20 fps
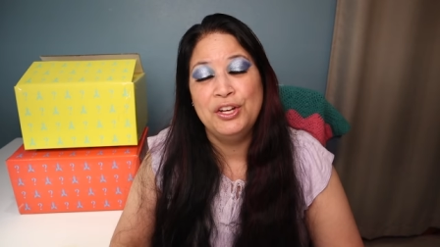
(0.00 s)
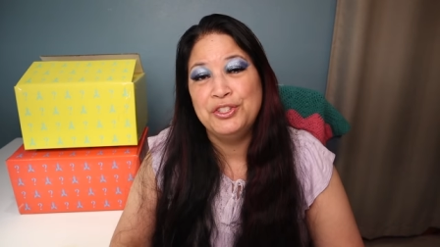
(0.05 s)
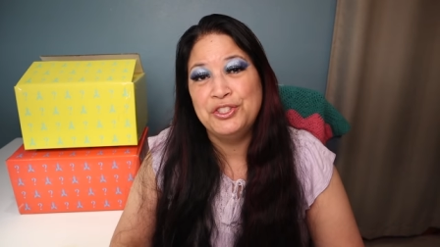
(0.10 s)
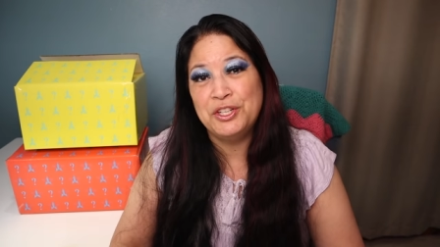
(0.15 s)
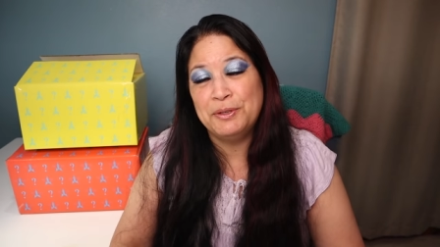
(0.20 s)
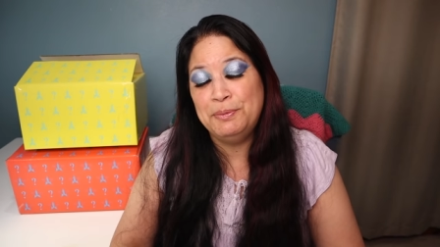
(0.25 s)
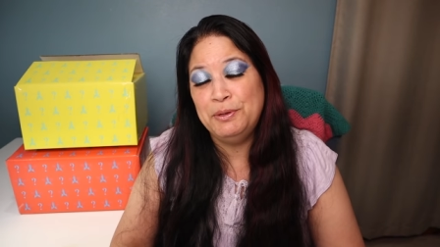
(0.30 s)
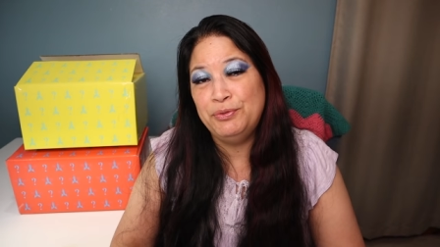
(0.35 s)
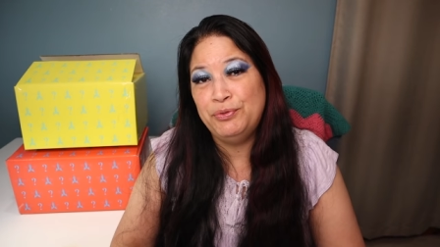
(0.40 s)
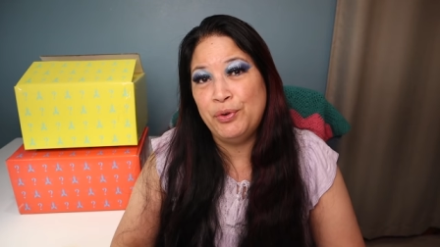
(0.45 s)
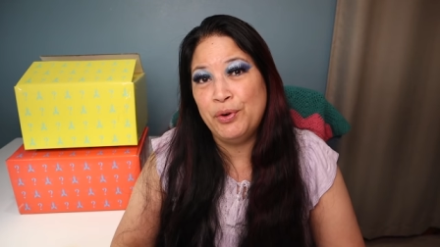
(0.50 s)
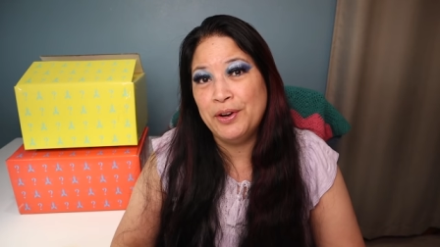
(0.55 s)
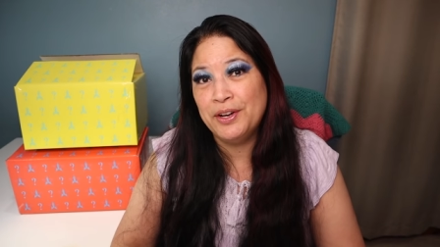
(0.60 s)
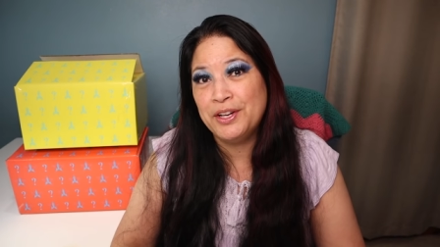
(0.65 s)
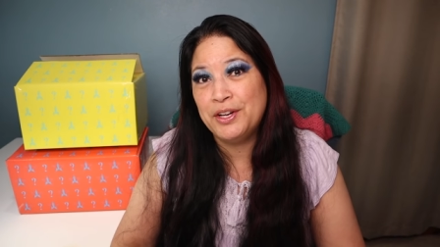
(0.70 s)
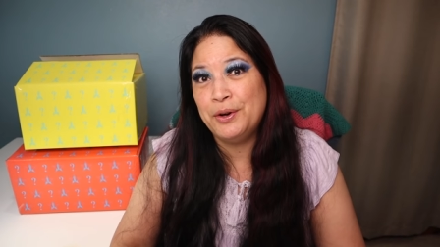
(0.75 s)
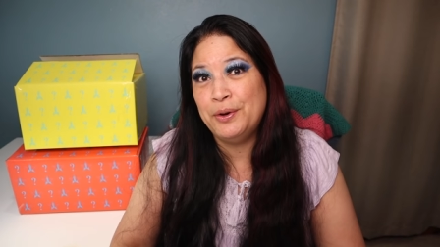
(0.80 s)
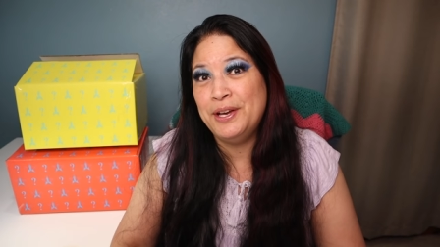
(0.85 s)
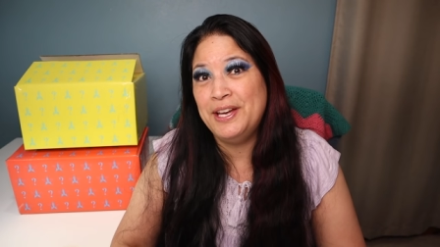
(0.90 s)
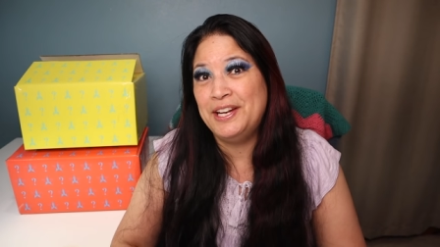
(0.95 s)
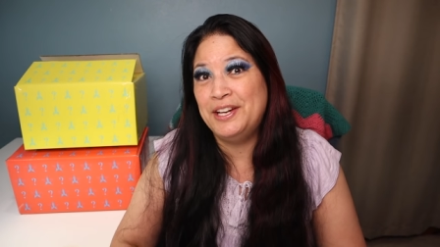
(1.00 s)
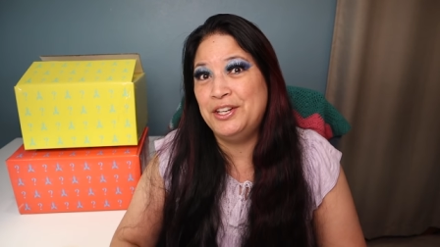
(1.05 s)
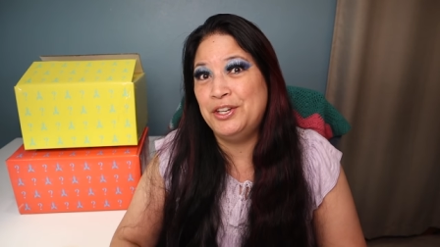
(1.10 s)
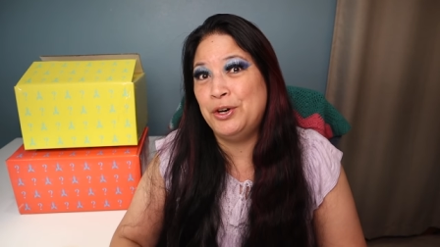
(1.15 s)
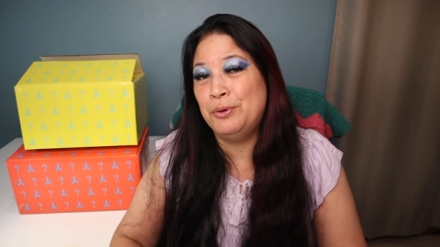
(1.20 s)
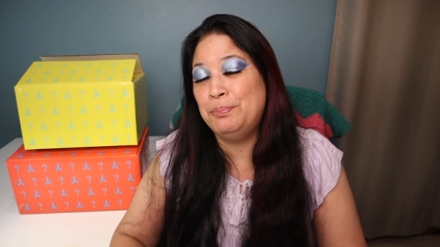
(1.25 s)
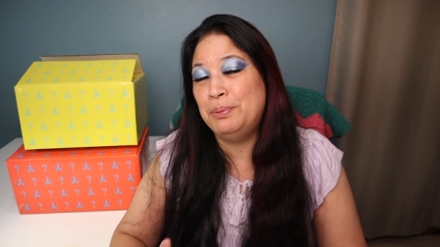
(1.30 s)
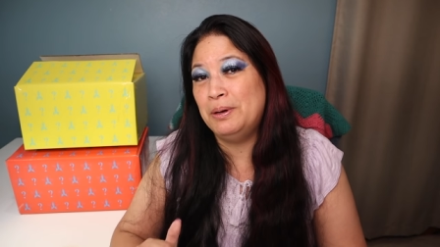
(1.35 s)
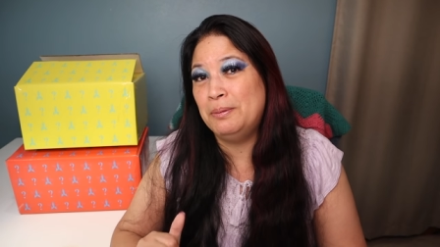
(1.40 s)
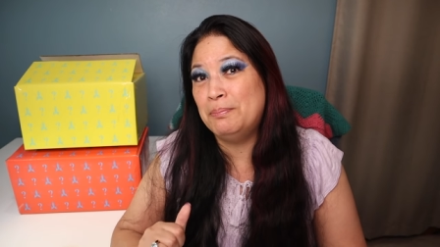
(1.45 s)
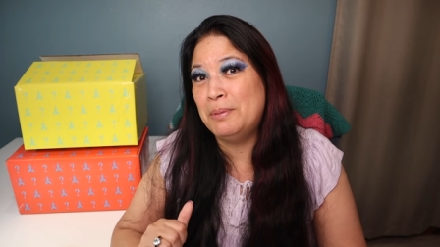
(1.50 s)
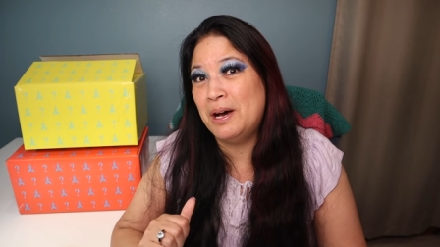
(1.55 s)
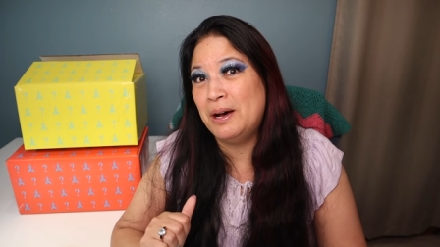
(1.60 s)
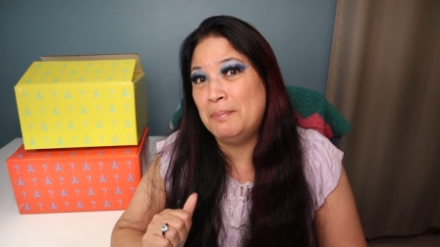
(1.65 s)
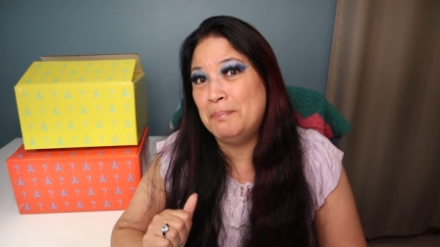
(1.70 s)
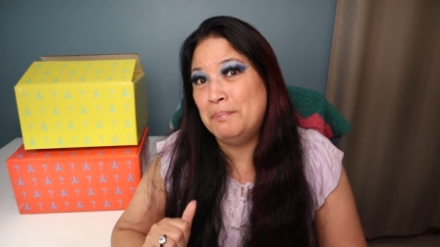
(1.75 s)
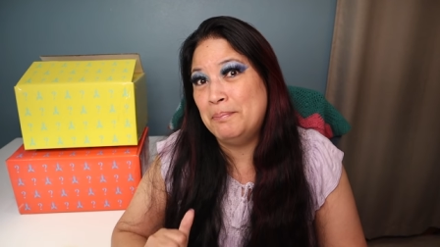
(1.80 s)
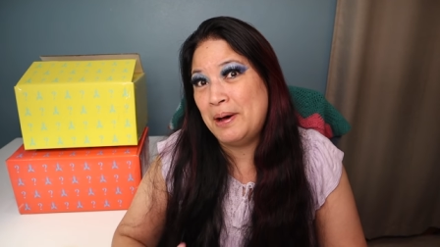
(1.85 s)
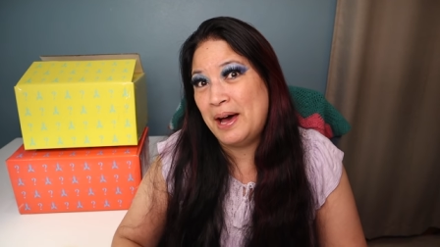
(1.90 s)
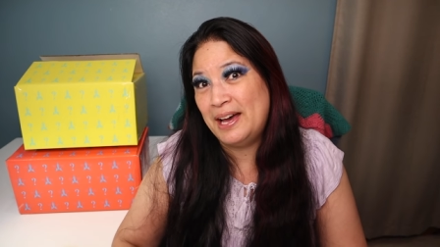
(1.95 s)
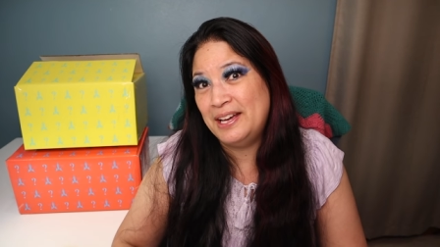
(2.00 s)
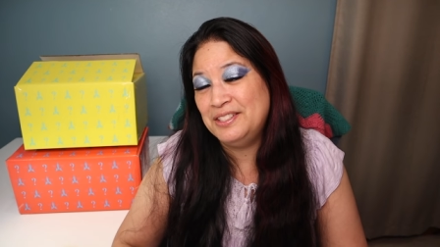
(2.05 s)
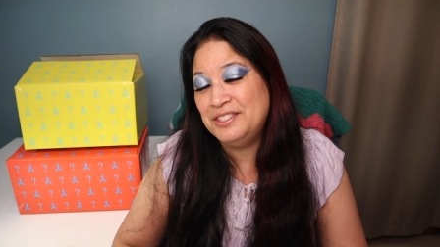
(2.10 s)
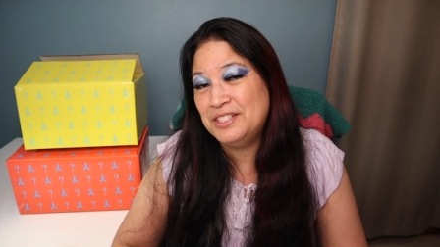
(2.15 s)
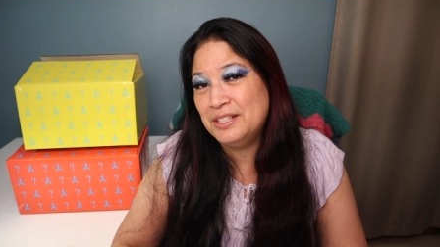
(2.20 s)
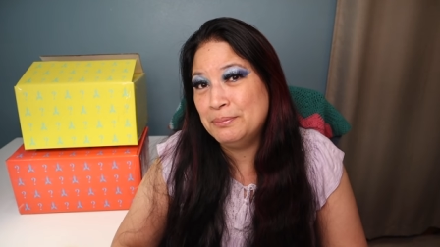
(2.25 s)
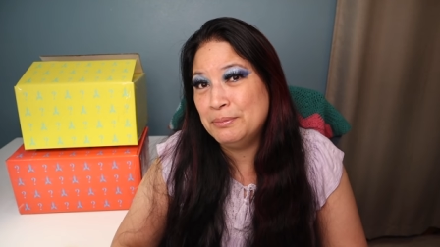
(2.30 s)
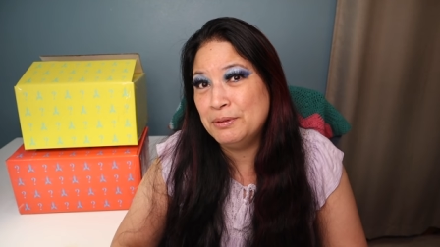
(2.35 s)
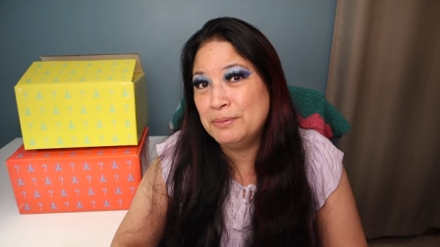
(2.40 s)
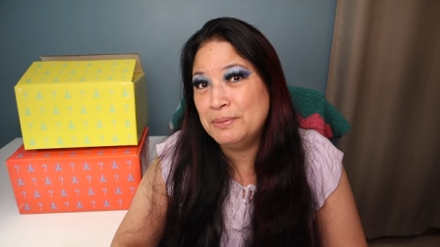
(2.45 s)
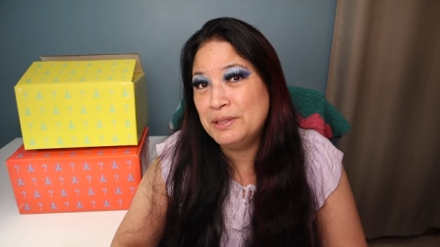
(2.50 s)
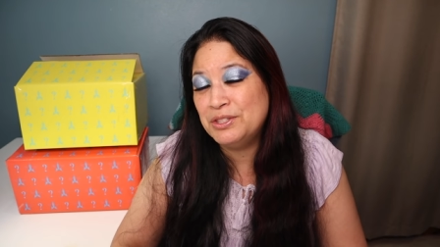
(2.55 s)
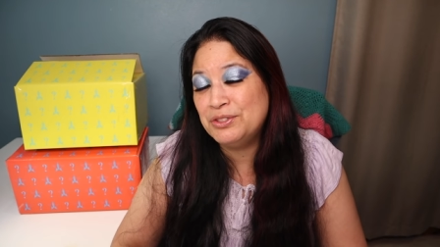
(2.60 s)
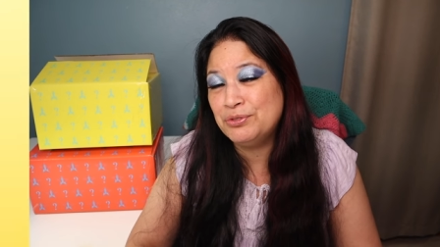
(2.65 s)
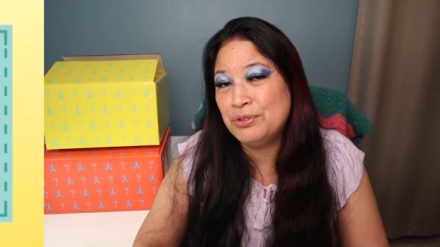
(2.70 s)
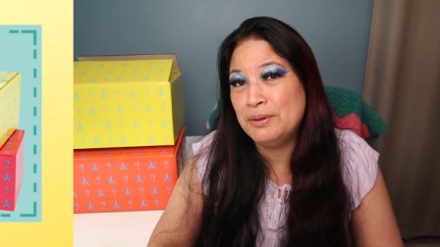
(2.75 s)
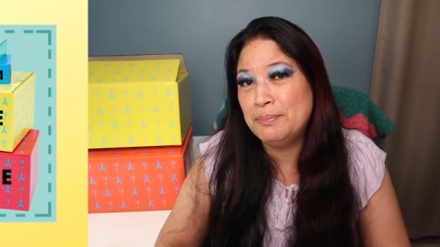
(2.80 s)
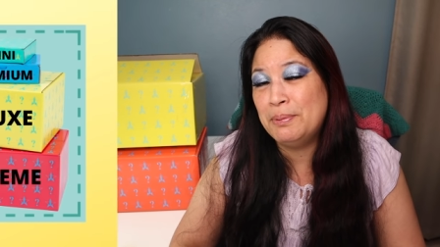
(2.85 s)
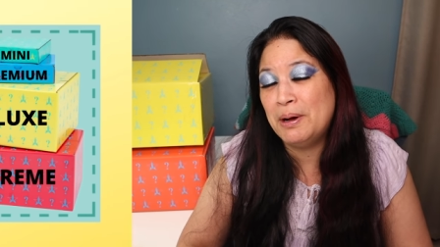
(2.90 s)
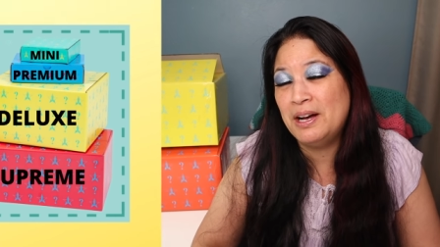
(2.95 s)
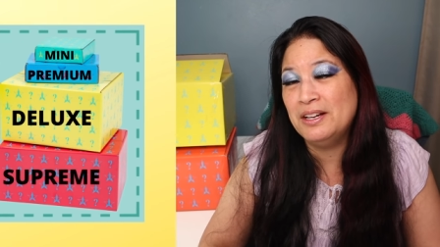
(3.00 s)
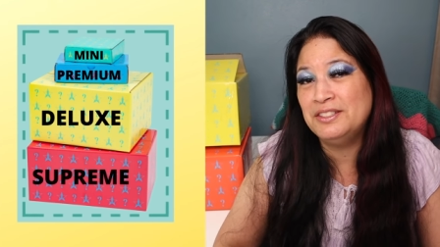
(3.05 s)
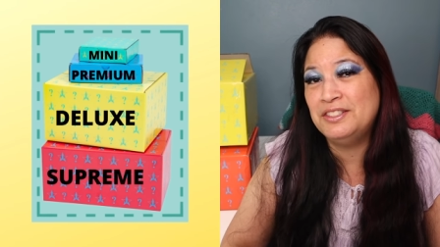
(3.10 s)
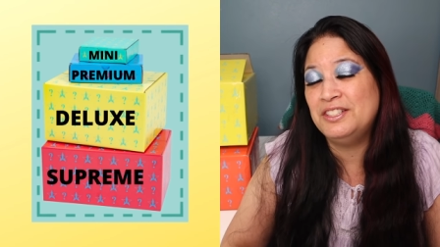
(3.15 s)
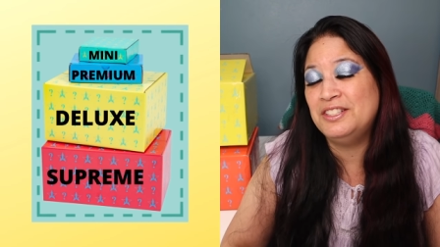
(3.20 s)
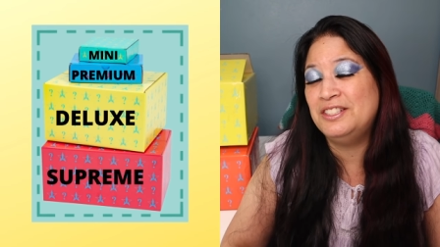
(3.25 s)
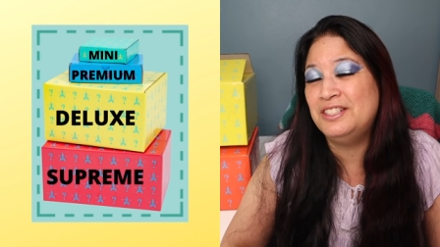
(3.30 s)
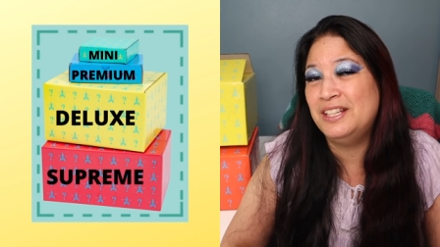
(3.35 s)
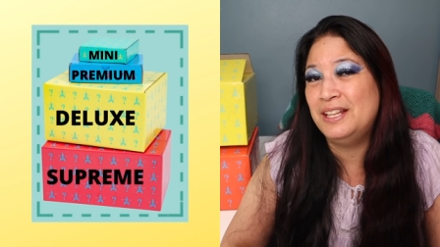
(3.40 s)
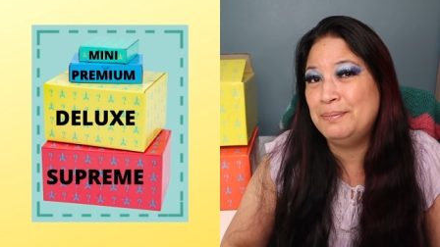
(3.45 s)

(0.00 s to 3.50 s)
So before I go ahead and open up my summer mystery boxes,